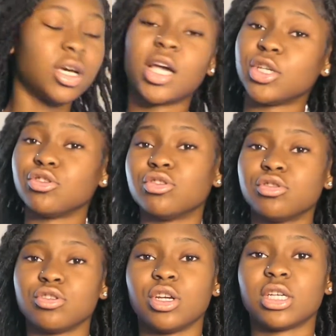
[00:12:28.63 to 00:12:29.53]
YouTube
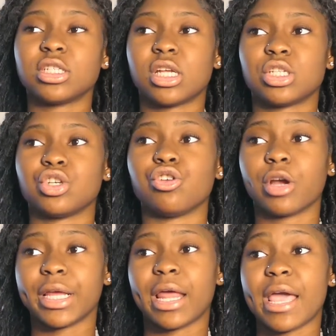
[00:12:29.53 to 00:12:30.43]
Studio is just
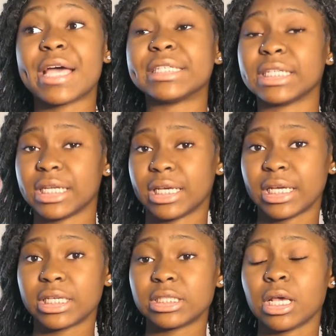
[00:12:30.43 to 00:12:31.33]
great as it
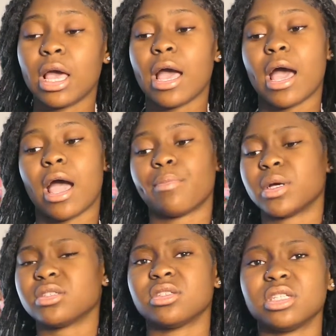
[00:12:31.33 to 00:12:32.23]
is. I
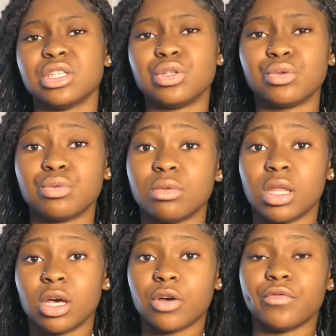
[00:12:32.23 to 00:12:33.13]
personally do
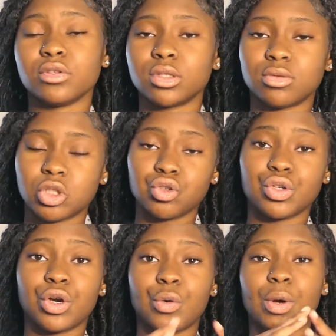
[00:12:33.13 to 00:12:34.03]
love YouTube
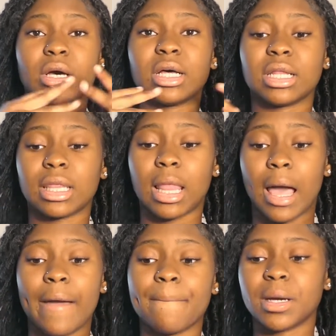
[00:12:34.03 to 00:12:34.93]
Studio a
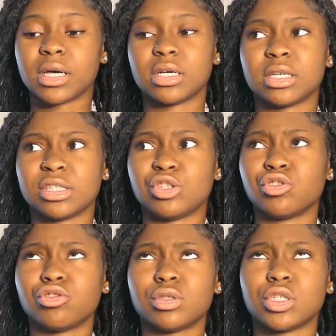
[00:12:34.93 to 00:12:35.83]
lot because
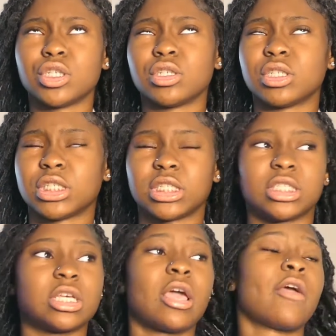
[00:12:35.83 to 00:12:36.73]
YouTube Studio is just
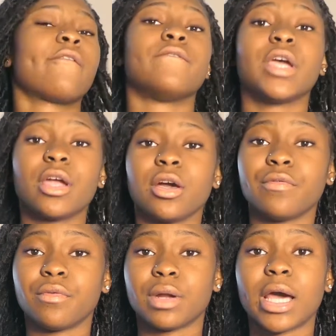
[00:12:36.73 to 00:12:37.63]
very
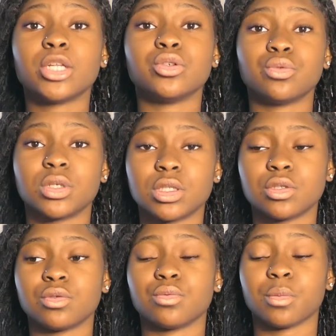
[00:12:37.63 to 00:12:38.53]
helpful when I do want
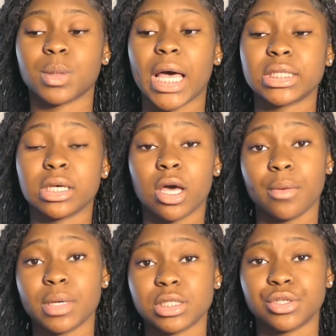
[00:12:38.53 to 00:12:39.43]
to reply to
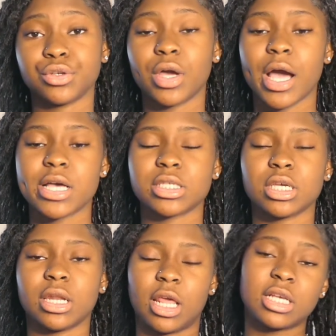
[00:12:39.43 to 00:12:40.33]
comments to you guys.
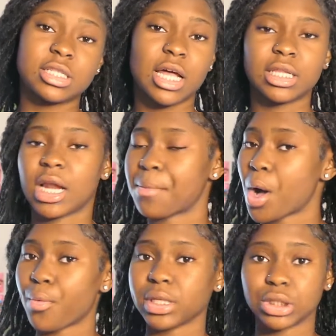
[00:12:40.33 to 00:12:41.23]
And it's not that I'm
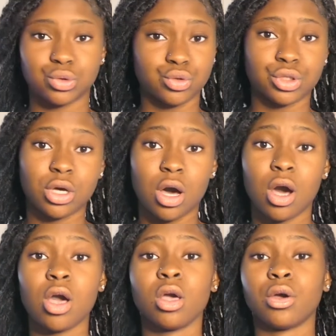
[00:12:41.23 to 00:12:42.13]
always ignoring y'all
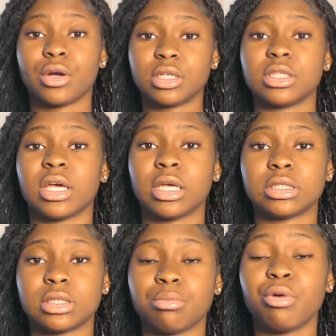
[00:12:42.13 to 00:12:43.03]
or anything.
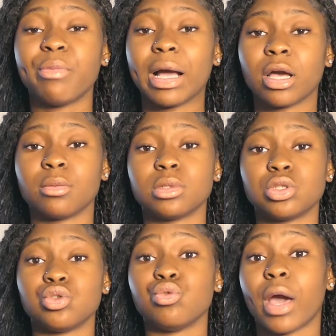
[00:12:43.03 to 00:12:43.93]
Some of my comments
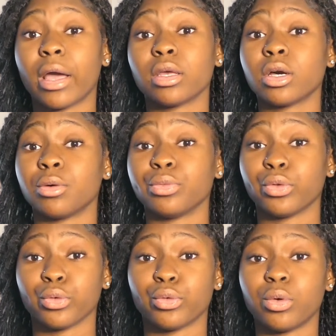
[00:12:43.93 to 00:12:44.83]
do not come
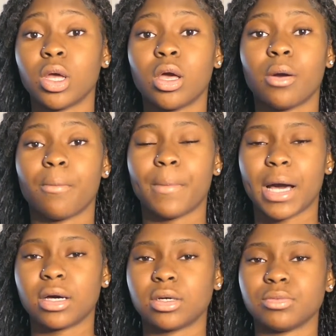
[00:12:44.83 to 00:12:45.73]
through
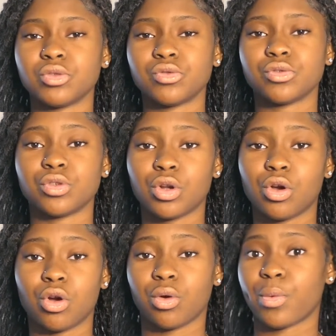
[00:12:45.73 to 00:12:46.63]
my YouTube Studio,
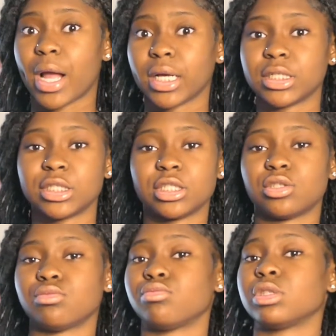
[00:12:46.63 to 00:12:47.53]
or where I can just
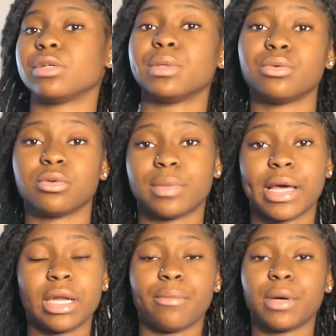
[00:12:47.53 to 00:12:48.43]
simply reply to
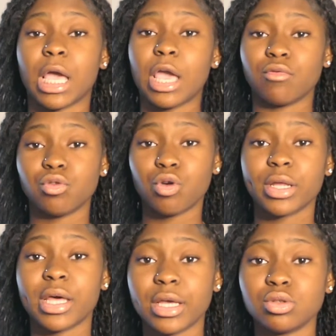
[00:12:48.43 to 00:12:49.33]
them. But if you are
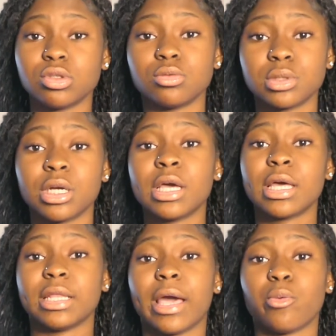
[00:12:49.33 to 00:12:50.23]
that YouTuber
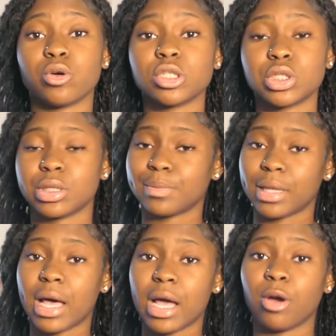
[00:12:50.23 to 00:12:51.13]
that wants to
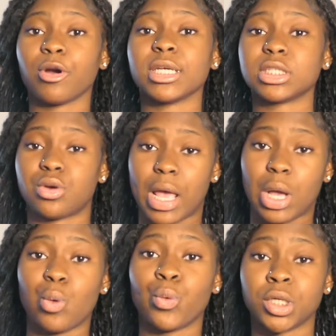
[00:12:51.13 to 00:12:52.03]
reply or interact
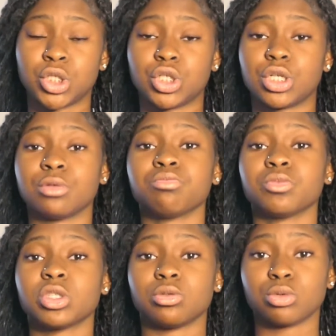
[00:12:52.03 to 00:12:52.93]
with your
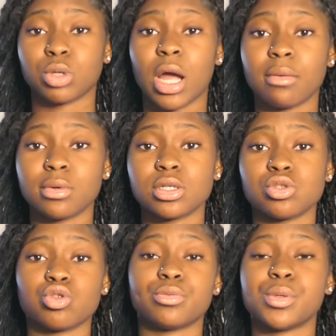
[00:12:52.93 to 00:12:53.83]
subscribers
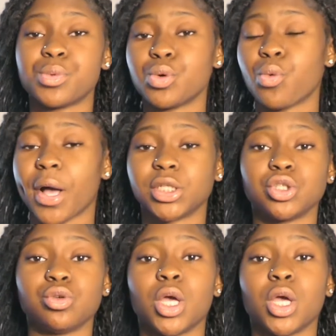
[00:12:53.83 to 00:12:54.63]
or people who watch you,